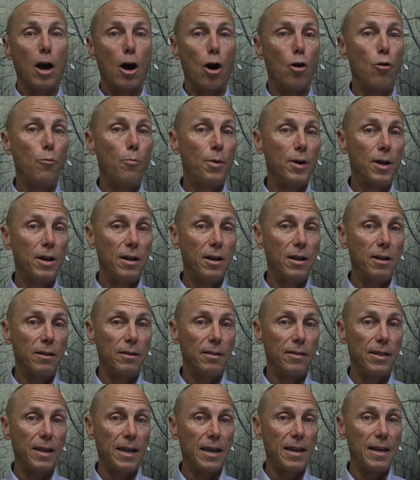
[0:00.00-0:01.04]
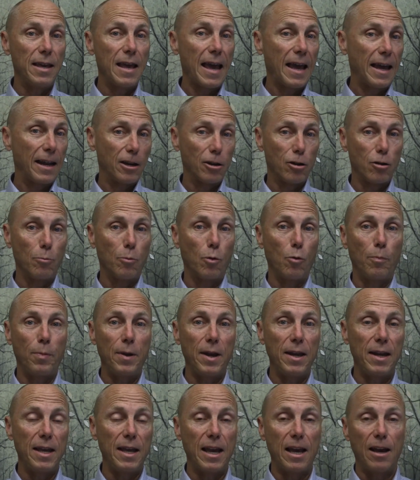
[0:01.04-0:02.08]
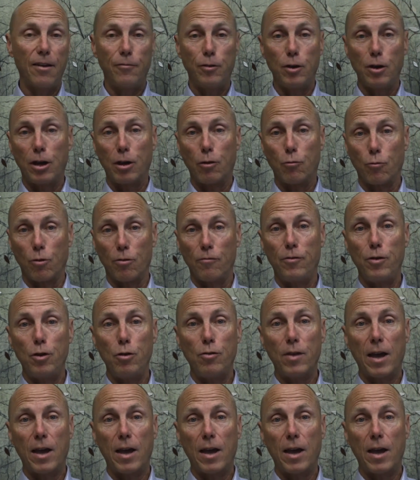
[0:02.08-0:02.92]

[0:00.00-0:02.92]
open the editable PDF, you can review